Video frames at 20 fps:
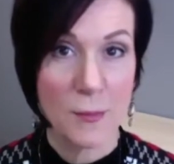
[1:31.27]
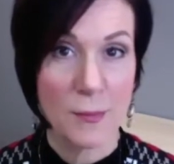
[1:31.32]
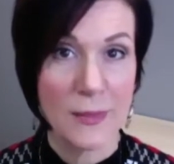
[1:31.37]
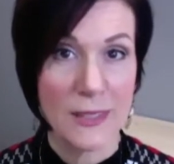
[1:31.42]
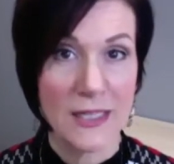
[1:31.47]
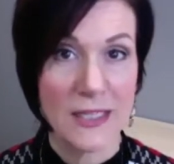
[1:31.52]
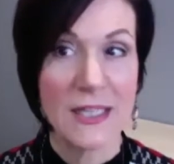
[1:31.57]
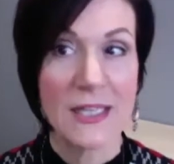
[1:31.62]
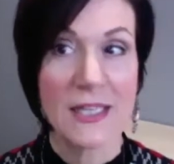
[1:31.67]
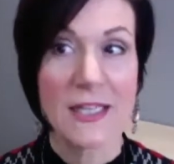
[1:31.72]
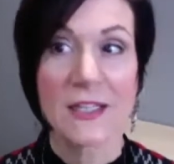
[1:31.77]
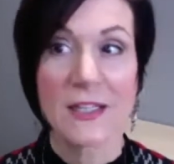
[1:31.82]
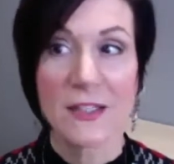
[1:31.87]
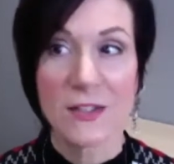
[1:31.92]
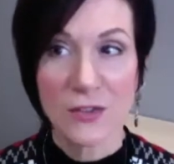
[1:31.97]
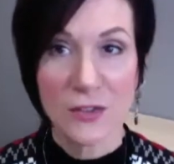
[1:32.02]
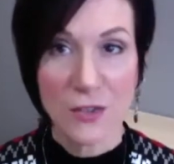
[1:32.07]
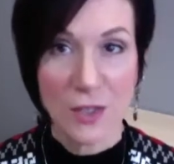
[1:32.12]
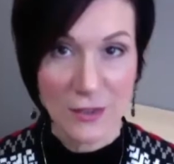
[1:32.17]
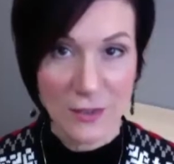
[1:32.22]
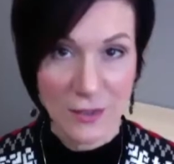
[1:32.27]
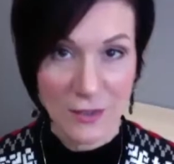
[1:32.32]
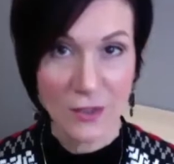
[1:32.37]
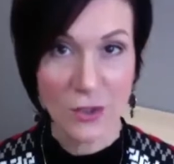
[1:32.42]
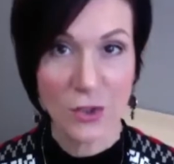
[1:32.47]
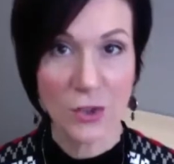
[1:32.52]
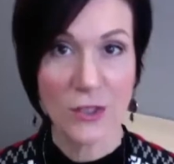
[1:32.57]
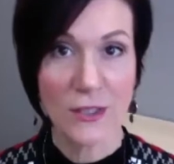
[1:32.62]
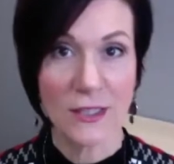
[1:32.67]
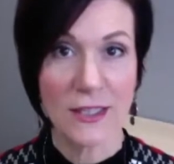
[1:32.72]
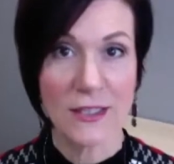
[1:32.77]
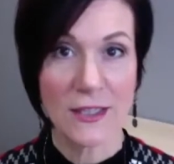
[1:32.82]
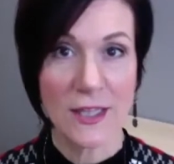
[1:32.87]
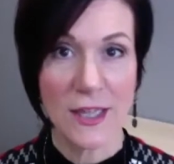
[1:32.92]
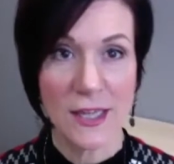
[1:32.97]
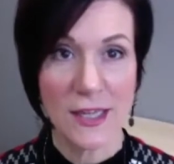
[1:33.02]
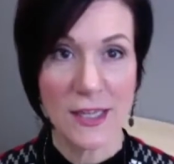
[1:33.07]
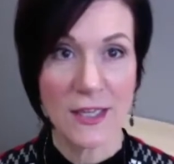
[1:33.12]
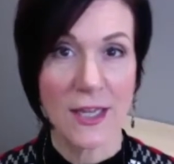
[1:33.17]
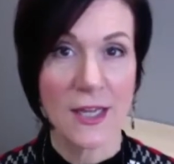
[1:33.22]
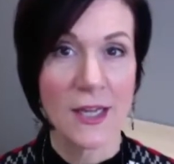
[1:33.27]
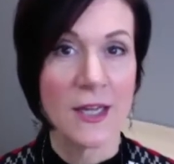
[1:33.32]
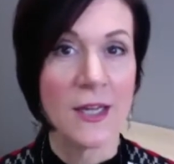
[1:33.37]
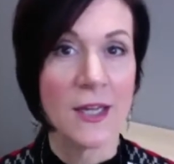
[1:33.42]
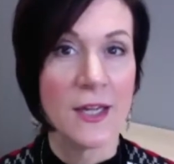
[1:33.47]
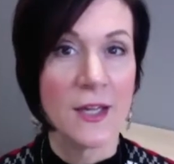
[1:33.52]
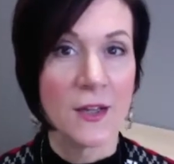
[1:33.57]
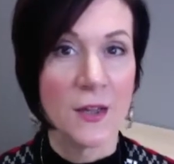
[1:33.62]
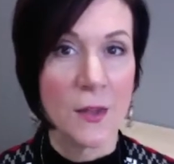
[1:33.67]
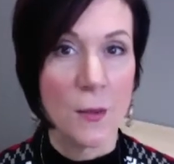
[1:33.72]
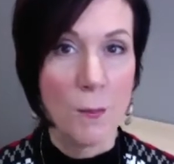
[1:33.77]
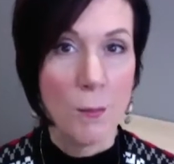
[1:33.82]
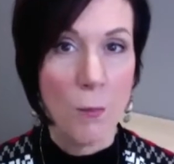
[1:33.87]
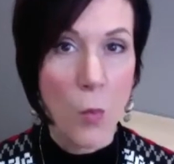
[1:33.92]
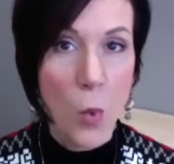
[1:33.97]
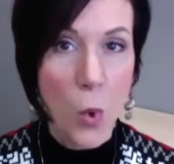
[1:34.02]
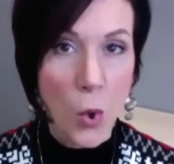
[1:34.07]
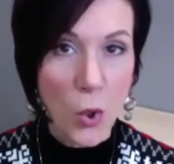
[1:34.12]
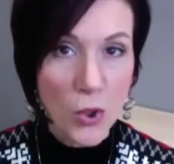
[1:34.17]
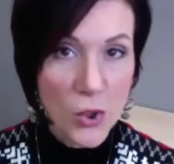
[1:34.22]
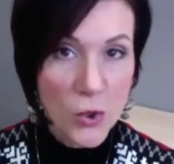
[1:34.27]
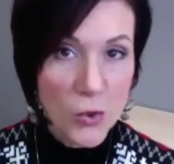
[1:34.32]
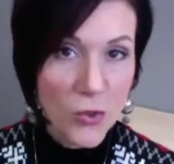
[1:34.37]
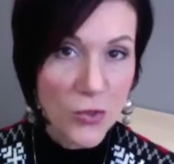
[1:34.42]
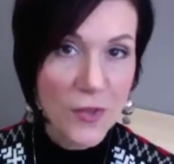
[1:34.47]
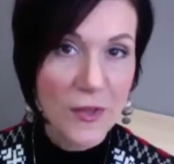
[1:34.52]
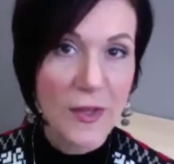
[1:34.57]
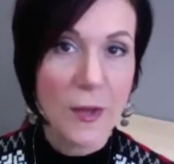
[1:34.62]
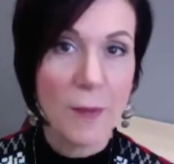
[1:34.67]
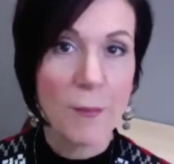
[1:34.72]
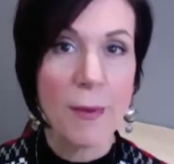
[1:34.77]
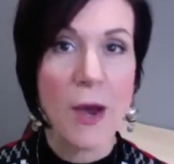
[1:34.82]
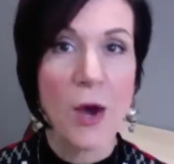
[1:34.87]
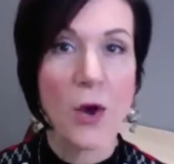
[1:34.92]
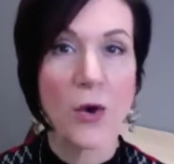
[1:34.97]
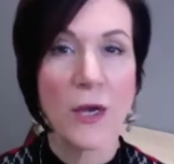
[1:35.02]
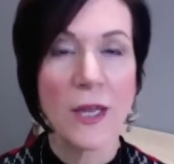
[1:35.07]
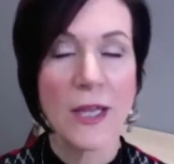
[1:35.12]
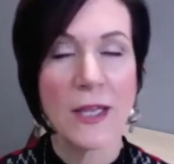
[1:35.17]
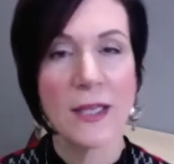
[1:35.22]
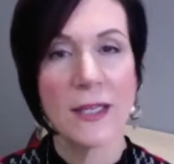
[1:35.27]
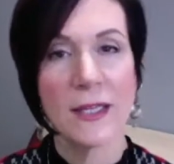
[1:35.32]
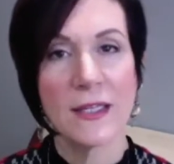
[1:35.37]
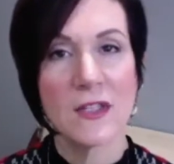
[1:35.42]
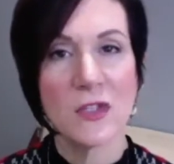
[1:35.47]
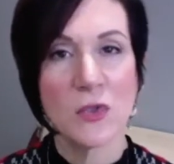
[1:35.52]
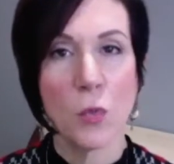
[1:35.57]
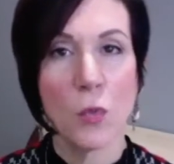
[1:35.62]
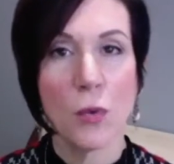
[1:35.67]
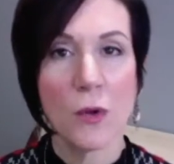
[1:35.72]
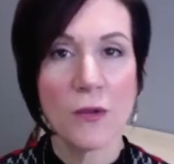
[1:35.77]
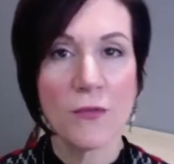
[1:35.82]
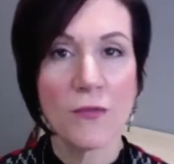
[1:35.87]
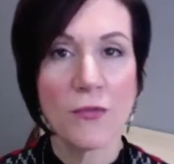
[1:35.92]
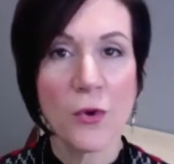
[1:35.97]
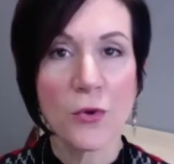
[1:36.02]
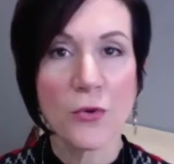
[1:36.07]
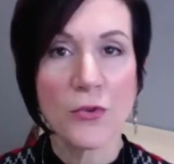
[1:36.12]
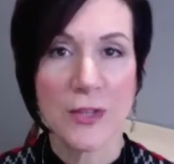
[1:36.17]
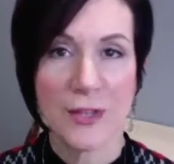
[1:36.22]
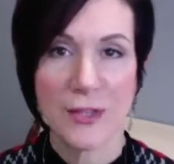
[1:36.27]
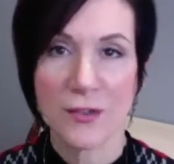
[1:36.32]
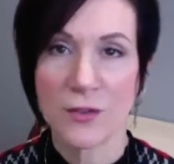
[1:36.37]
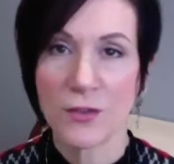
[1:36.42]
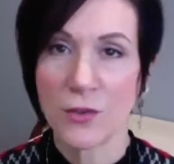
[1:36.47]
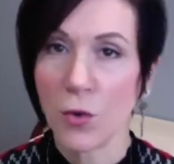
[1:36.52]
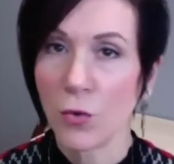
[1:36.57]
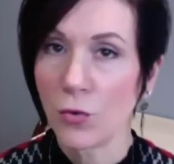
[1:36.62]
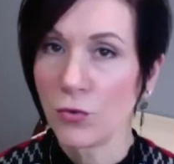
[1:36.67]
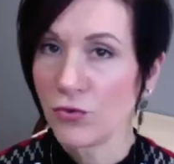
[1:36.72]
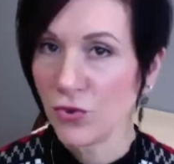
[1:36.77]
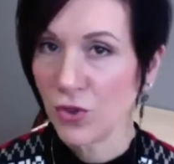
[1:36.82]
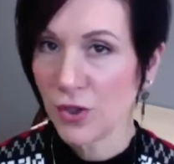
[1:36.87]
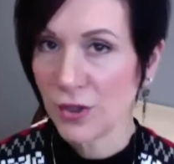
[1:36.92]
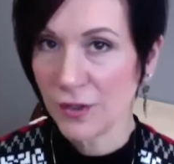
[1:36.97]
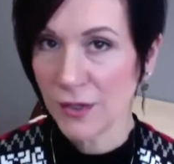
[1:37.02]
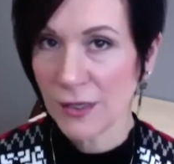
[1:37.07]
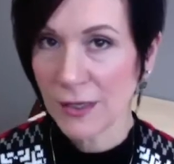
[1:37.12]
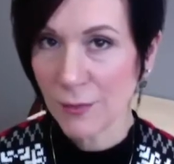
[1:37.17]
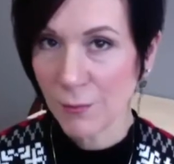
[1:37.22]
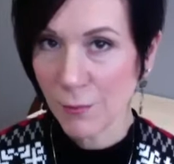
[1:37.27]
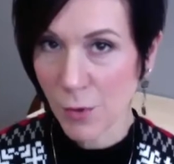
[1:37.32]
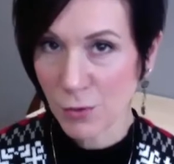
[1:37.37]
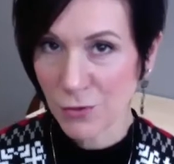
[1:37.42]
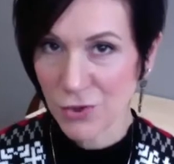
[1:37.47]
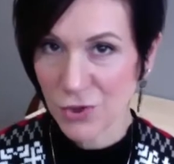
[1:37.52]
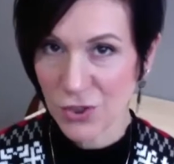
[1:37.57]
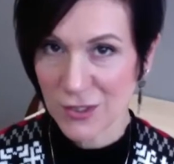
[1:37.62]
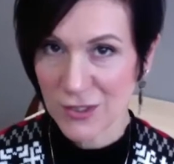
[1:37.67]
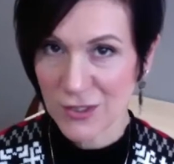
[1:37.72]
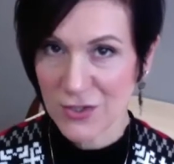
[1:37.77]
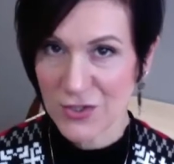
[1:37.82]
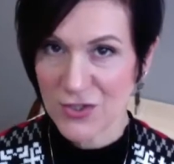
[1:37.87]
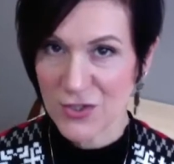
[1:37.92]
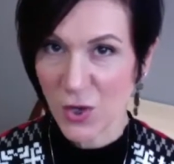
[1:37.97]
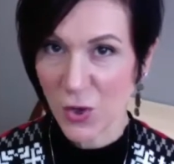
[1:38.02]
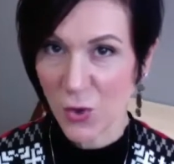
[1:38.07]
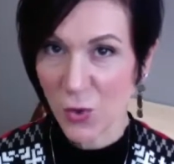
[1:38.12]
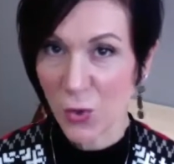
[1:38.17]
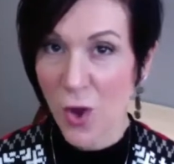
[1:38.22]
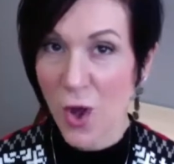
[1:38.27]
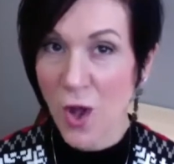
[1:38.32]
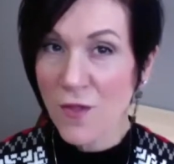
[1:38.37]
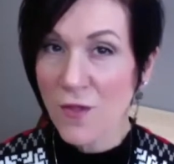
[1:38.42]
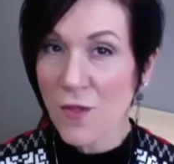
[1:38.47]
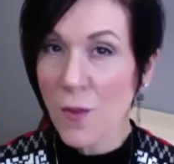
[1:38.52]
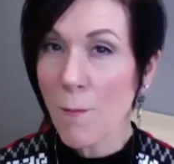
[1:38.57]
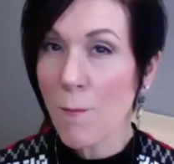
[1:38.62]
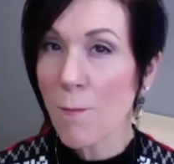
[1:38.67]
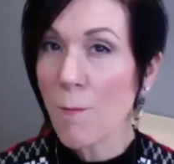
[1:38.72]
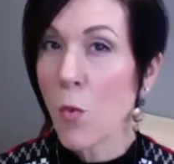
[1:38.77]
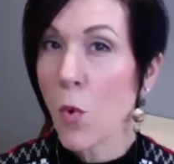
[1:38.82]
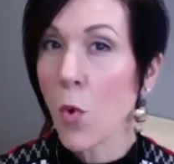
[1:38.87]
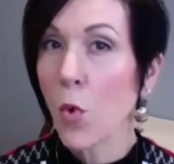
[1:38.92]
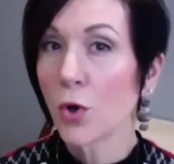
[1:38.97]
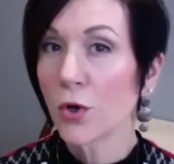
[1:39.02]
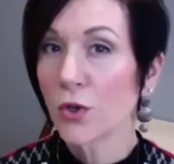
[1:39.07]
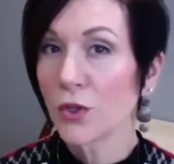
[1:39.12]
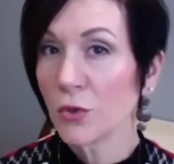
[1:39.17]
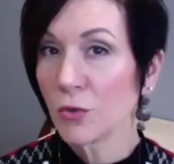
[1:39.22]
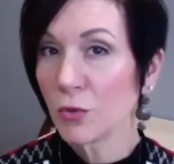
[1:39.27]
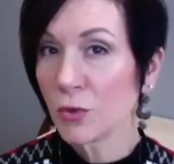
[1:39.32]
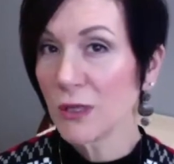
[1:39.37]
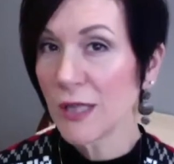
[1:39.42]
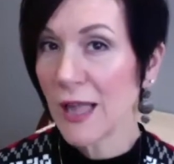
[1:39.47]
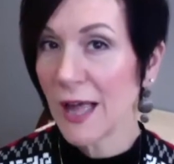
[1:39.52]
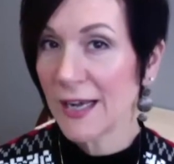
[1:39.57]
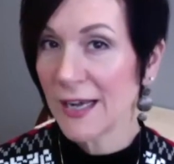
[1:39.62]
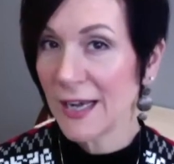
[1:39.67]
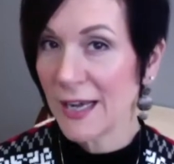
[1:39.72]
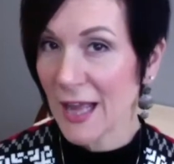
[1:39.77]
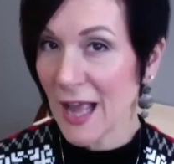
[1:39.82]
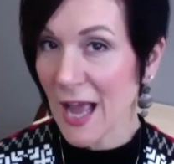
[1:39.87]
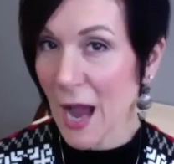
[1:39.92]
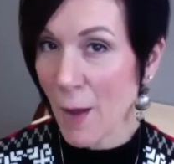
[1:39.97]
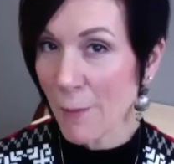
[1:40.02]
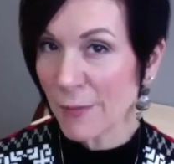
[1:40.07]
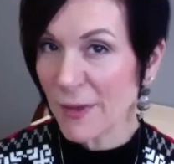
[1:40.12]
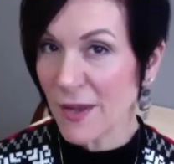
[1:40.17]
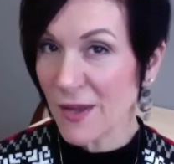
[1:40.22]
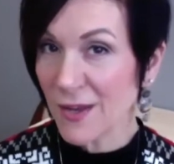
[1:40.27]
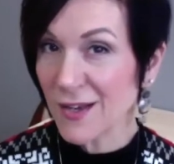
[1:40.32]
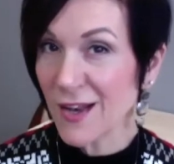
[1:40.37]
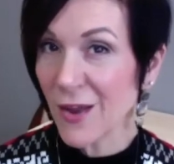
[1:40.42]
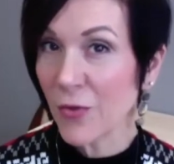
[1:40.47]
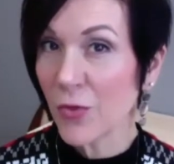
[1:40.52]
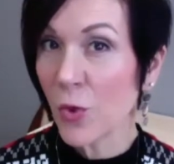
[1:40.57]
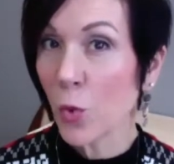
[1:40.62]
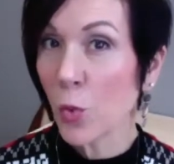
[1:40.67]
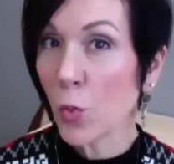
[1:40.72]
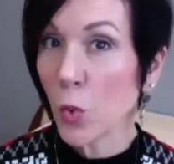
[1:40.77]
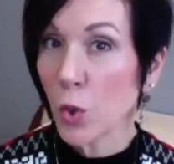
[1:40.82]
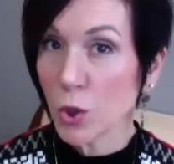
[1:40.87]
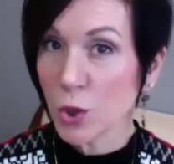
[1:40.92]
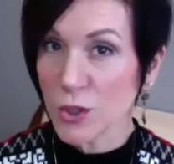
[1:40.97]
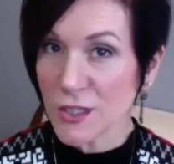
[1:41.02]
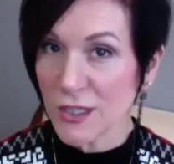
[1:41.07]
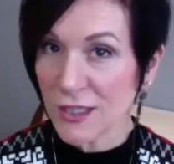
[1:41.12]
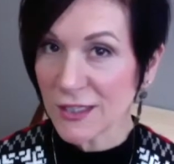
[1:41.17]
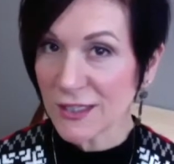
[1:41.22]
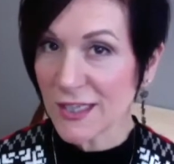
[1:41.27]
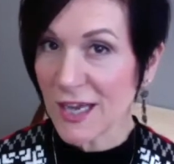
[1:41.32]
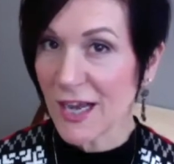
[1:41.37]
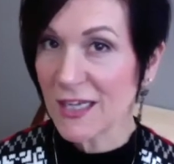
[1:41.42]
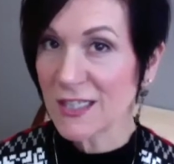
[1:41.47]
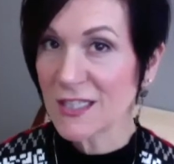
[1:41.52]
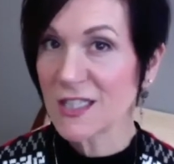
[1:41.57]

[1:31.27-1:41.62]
It is literally like the more you think about it, it's one of those indulgent emotions. So the more you let it happen, the worse it gets.